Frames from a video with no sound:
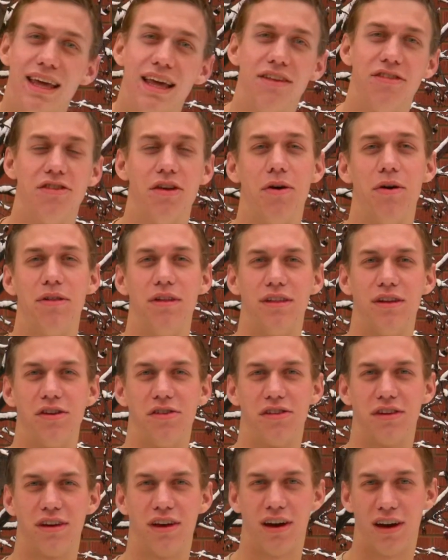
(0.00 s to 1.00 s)
It's knowing that
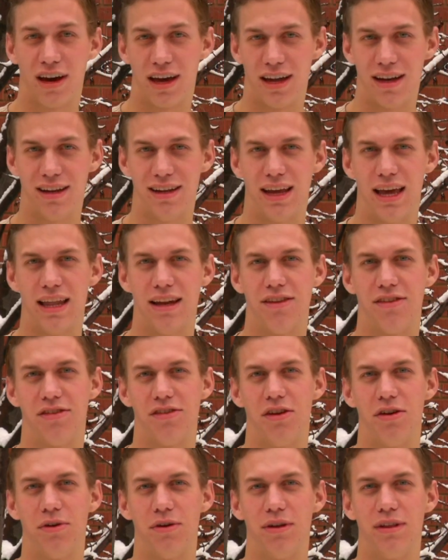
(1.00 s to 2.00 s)
there's a God, and it's
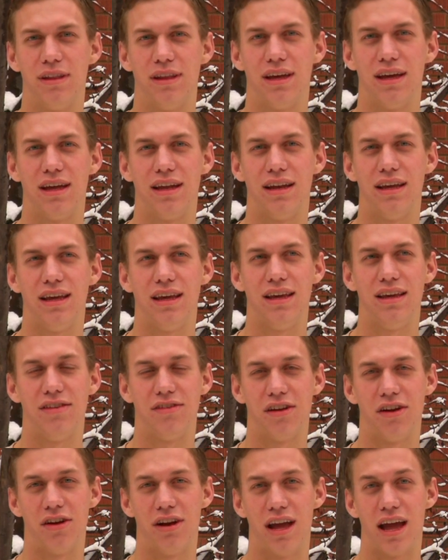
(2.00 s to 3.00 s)
knowing that He's
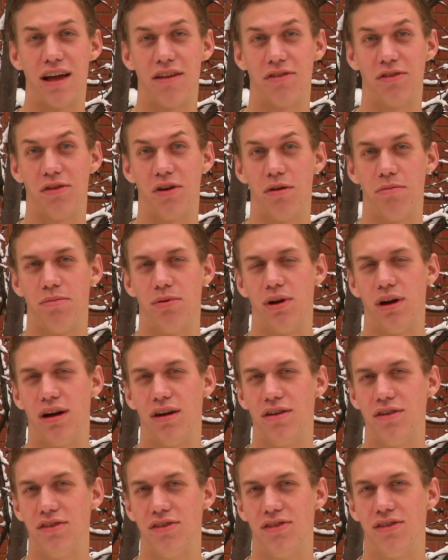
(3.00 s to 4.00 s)
there to answer our
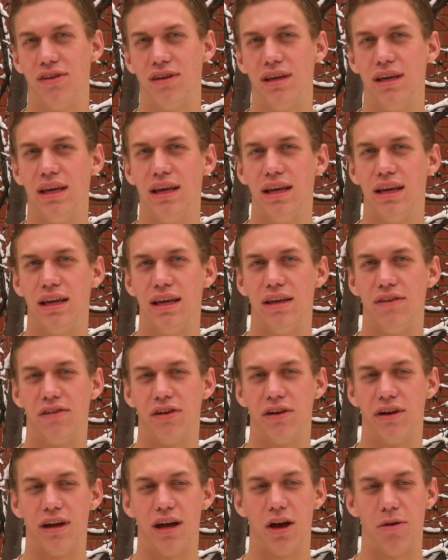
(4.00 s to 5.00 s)
prayers. He's
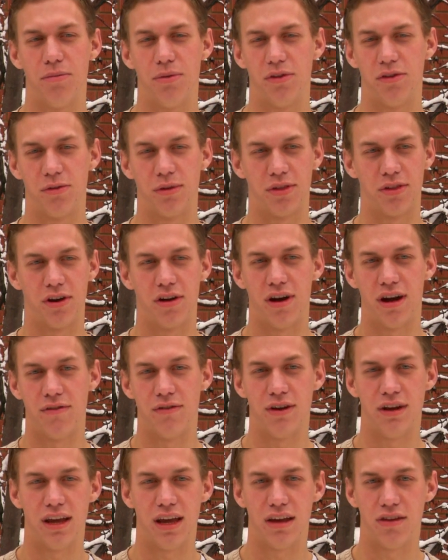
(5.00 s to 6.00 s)
there to help us with our
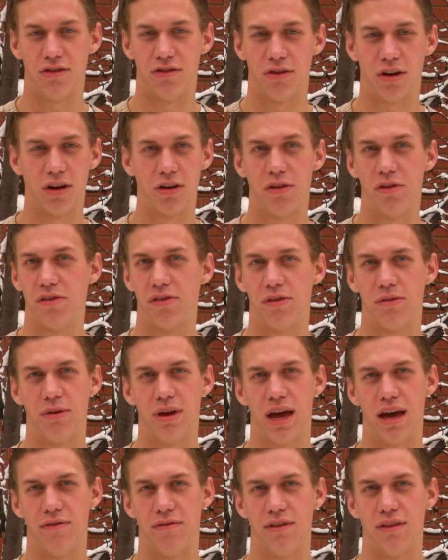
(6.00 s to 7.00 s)
everyday struggles that we
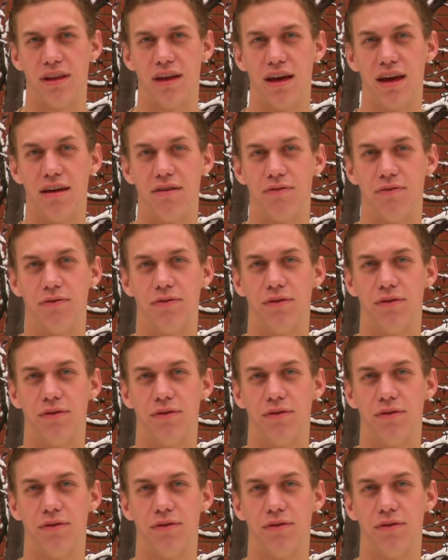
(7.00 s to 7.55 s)
have in life.